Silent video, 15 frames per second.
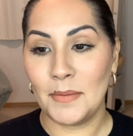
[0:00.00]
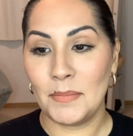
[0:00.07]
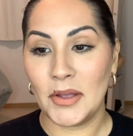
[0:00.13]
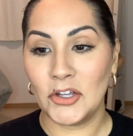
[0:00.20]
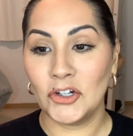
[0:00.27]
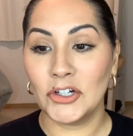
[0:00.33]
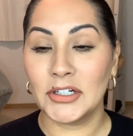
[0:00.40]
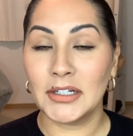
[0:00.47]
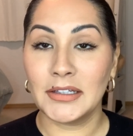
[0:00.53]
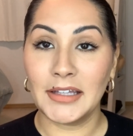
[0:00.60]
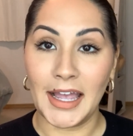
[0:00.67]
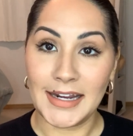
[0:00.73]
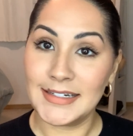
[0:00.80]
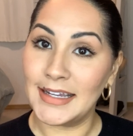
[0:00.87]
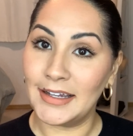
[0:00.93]
You're gonna
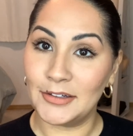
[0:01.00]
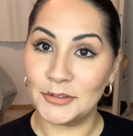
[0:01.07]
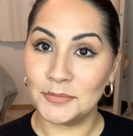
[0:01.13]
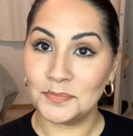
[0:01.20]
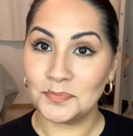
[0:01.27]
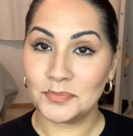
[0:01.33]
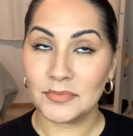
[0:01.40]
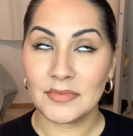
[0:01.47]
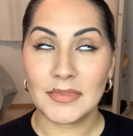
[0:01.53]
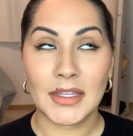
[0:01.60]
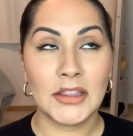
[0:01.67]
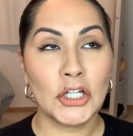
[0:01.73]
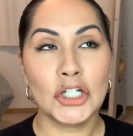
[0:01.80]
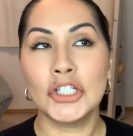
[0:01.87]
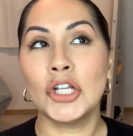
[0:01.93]
lie down.
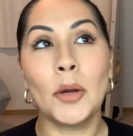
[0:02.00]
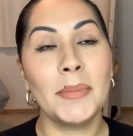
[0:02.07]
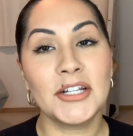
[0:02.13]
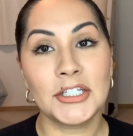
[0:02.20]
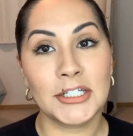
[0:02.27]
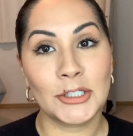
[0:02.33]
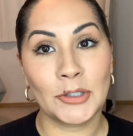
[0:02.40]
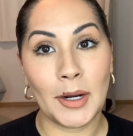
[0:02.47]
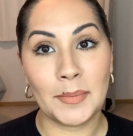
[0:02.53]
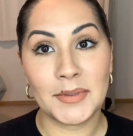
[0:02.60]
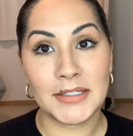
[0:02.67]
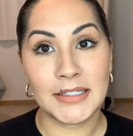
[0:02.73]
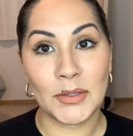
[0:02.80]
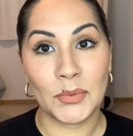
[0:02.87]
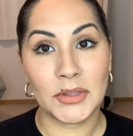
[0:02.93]
There's so much
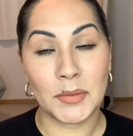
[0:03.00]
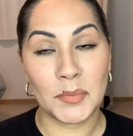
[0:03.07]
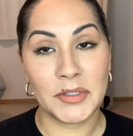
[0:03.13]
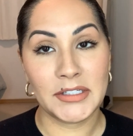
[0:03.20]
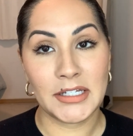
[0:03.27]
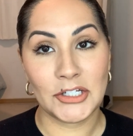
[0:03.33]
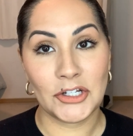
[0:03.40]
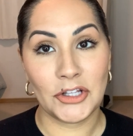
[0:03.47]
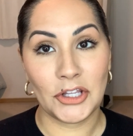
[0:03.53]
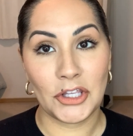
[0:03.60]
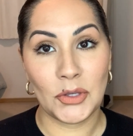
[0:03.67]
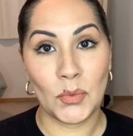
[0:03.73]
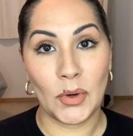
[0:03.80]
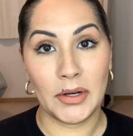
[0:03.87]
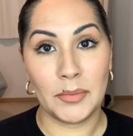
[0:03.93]
discrepancy with the position that
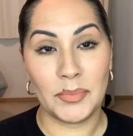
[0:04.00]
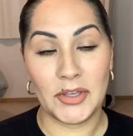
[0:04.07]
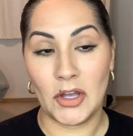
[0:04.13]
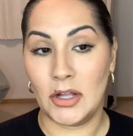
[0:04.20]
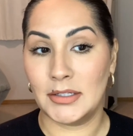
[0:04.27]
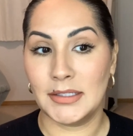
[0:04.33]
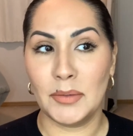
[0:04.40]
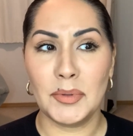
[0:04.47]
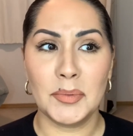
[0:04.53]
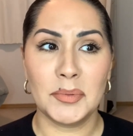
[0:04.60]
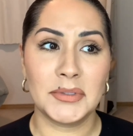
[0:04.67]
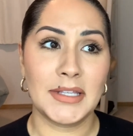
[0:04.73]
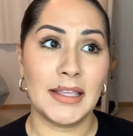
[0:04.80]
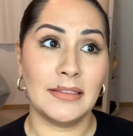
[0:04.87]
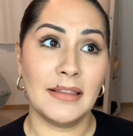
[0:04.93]
you wanna be on. Some people
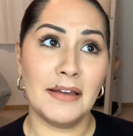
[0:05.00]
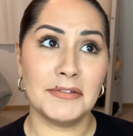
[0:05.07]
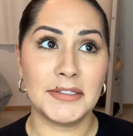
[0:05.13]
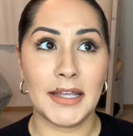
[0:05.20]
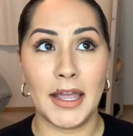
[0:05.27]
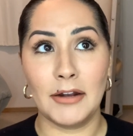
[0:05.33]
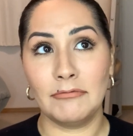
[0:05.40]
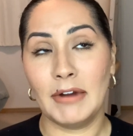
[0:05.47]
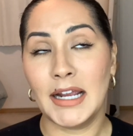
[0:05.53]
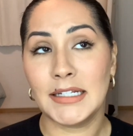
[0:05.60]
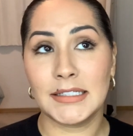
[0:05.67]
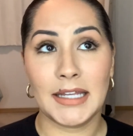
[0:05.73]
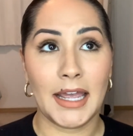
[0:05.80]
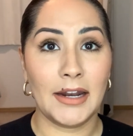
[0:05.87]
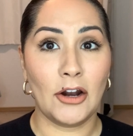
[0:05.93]
say left side, right
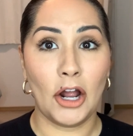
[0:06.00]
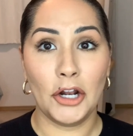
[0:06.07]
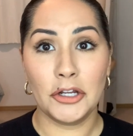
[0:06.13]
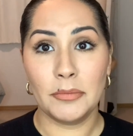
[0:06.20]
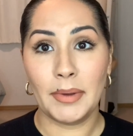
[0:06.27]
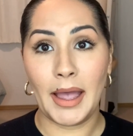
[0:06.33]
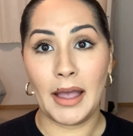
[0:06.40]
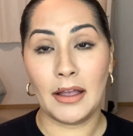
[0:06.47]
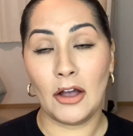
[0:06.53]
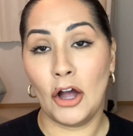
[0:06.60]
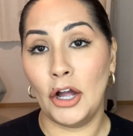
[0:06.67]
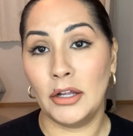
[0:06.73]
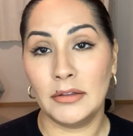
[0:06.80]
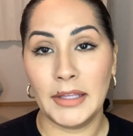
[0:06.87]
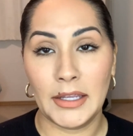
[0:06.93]
side, on your back,
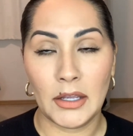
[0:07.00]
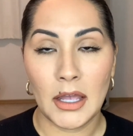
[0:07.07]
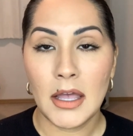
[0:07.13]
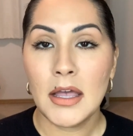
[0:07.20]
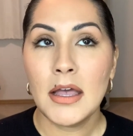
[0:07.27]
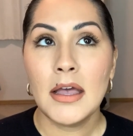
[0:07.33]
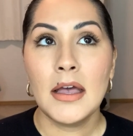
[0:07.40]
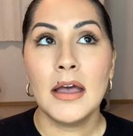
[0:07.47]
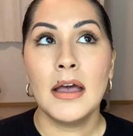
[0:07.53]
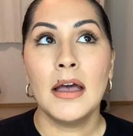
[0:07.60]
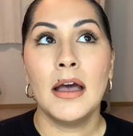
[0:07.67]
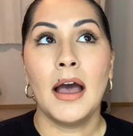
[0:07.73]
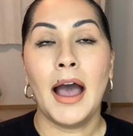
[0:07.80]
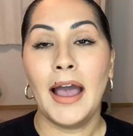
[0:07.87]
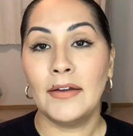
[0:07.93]
like,
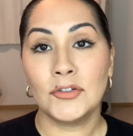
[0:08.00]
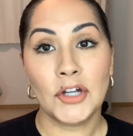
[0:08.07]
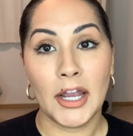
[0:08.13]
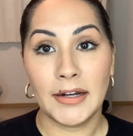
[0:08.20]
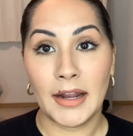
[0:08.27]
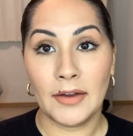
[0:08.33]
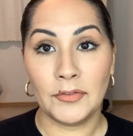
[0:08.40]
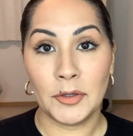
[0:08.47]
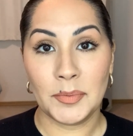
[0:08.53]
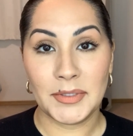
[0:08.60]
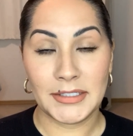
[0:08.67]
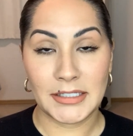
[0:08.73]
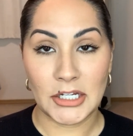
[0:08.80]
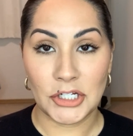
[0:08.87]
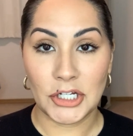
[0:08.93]
I've tried every
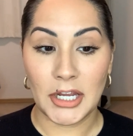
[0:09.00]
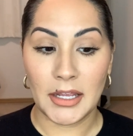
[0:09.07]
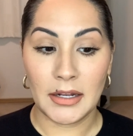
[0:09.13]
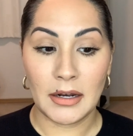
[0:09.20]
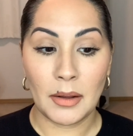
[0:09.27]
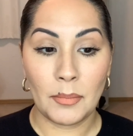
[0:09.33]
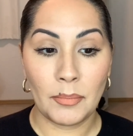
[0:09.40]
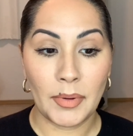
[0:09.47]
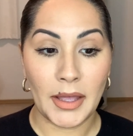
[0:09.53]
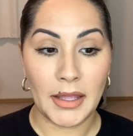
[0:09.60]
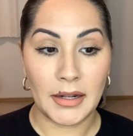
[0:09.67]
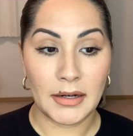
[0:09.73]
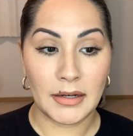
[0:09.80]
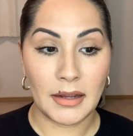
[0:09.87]
position, but